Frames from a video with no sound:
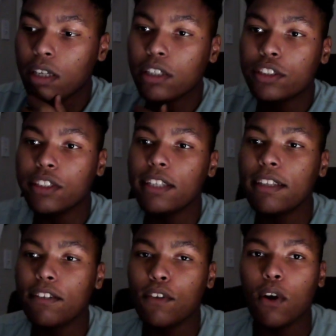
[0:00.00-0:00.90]
should
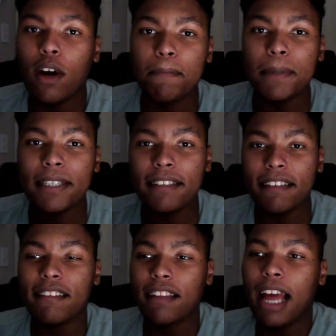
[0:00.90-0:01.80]
this goal have been
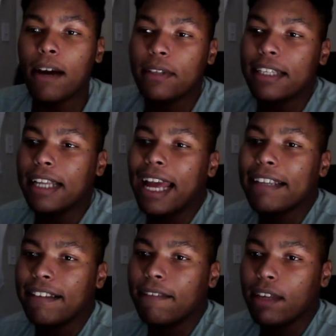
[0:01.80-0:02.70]
disallowed in the
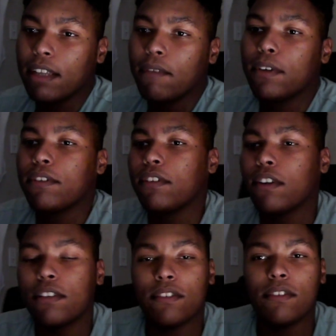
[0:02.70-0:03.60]
Aston Villa versus
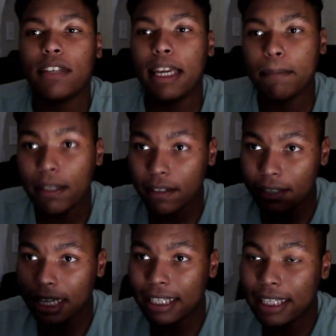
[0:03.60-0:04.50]
Arsenal game? Now,
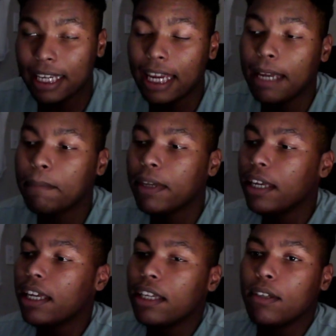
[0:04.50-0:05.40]
looking at the game,
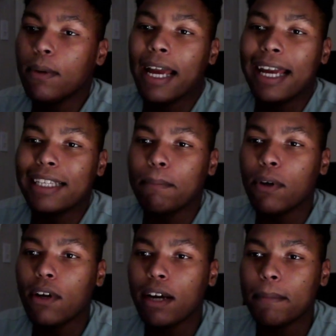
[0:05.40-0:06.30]
you had the
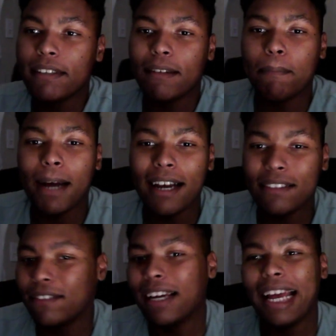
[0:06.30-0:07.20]
ball come into the
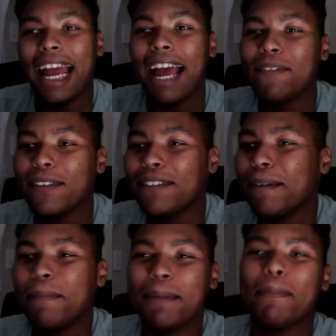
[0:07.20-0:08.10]
box. You got Havertz.
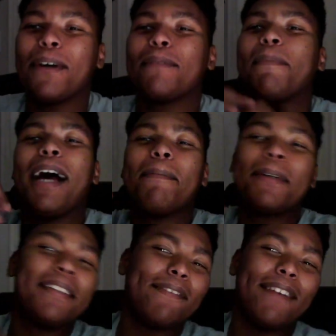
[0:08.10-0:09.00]
The ball's
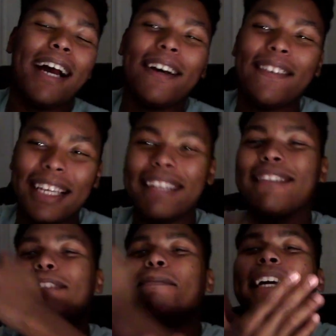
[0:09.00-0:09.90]
bobbling around. It hits
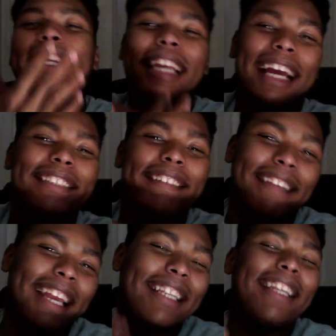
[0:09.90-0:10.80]
off Matty Cash's
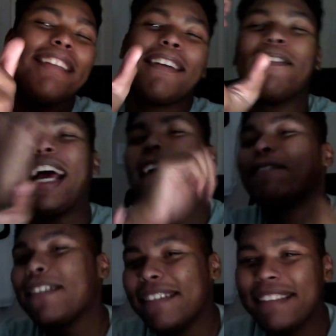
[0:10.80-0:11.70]
hand. It hits off
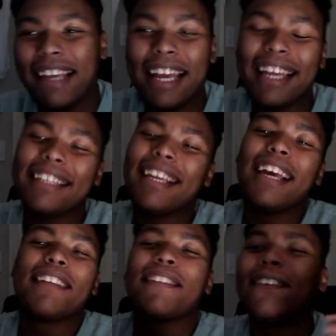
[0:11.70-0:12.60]
Havertz's hand.
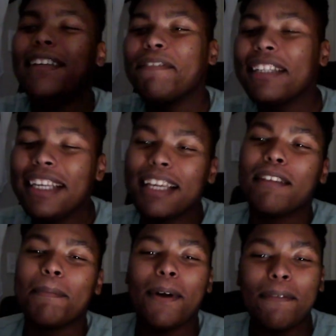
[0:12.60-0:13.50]
So it really hits
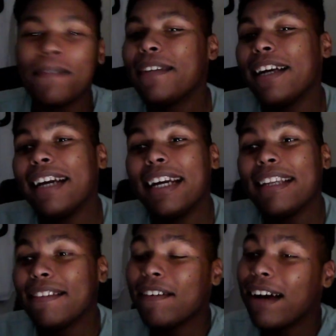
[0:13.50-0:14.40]
both of their
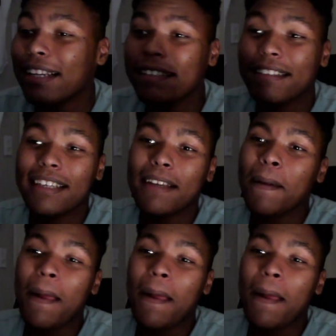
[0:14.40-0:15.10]
hands. So honestly,